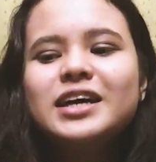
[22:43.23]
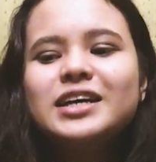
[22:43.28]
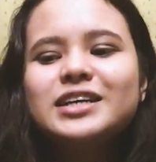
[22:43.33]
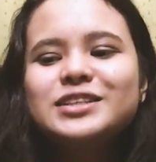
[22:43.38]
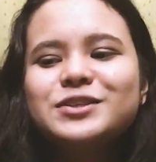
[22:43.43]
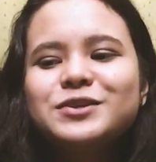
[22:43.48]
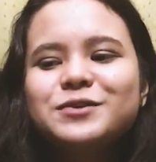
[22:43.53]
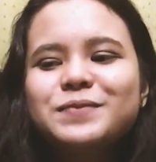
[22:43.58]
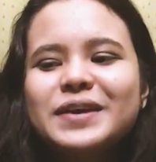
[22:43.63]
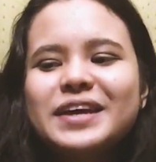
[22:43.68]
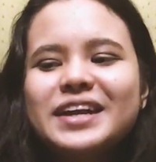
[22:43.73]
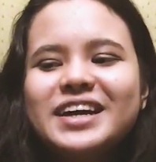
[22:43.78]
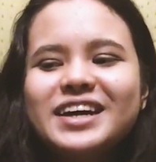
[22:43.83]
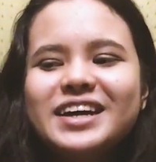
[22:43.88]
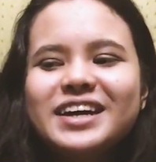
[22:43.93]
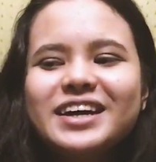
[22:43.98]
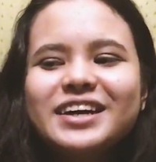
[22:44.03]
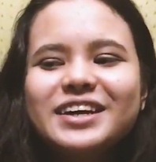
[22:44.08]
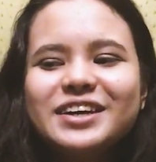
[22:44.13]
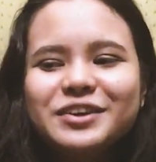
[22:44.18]
So
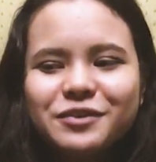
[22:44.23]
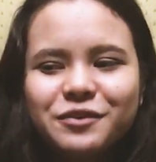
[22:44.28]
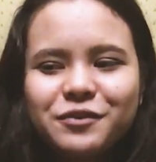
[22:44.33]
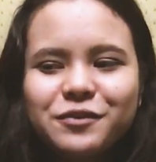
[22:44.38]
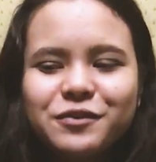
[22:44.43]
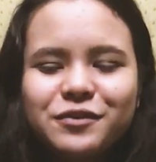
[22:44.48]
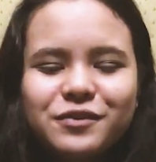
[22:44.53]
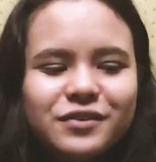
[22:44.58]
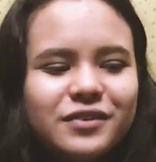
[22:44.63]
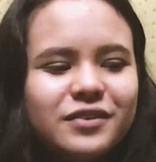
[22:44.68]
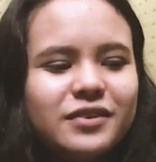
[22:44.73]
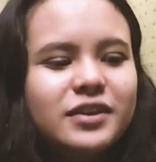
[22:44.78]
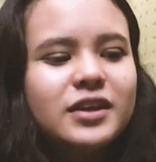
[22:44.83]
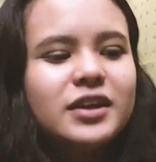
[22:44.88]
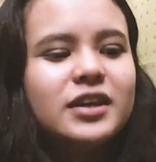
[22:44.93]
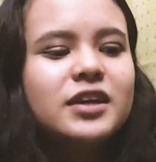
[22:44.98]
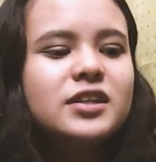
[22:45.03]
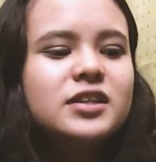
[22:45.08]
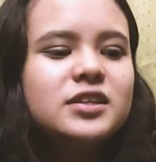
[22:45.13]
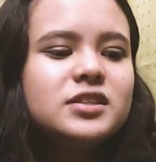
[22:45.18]
parang, you know,
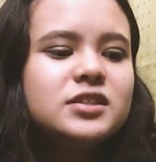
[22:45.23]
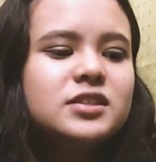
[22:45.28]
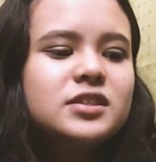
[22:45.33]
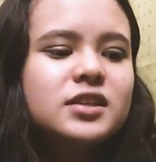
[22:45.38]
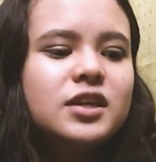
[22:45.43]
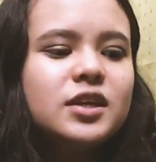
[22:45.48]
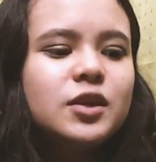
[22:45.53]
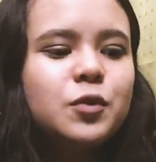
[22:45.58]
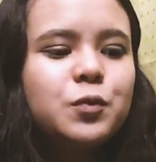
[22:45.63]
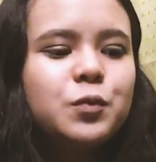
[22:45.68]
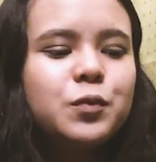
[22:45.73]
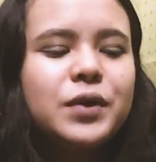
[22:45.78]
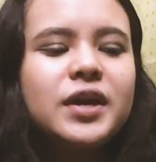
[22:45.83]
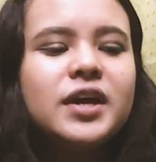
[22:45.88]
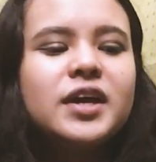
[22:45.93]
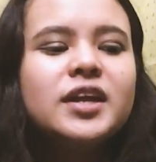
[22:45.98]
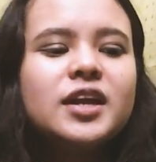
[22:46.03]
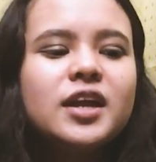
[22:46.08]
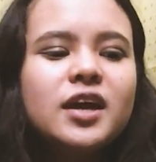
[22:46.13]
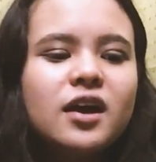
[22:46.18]
in, in a way
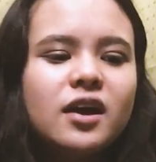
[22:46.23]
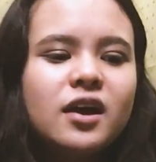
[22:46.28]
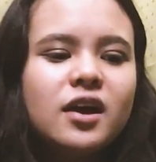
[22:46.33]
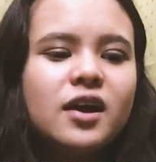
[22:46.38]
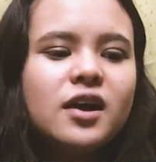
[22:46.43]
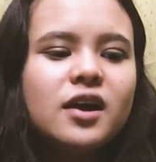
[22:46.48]
na